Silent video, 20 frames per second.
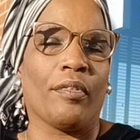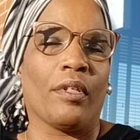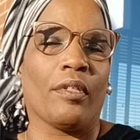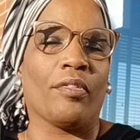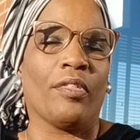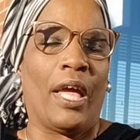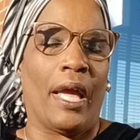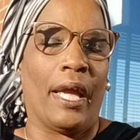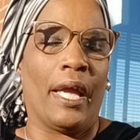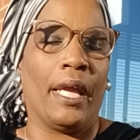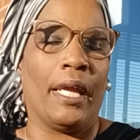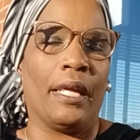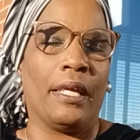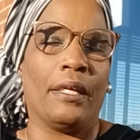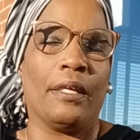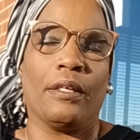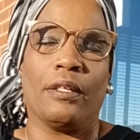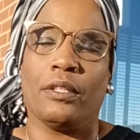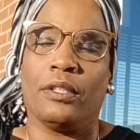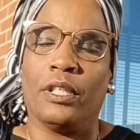they
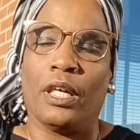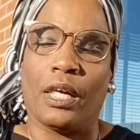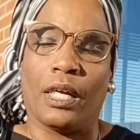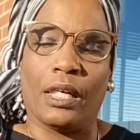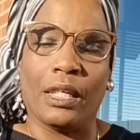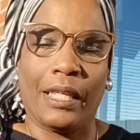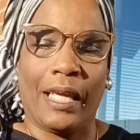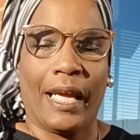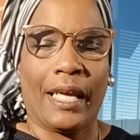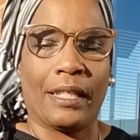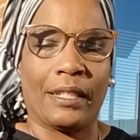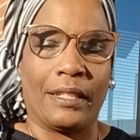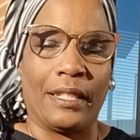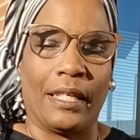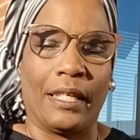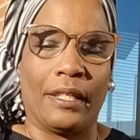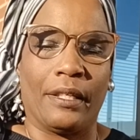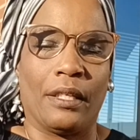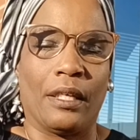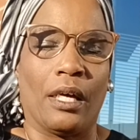
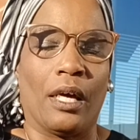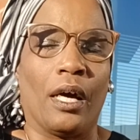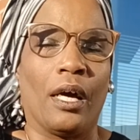neglected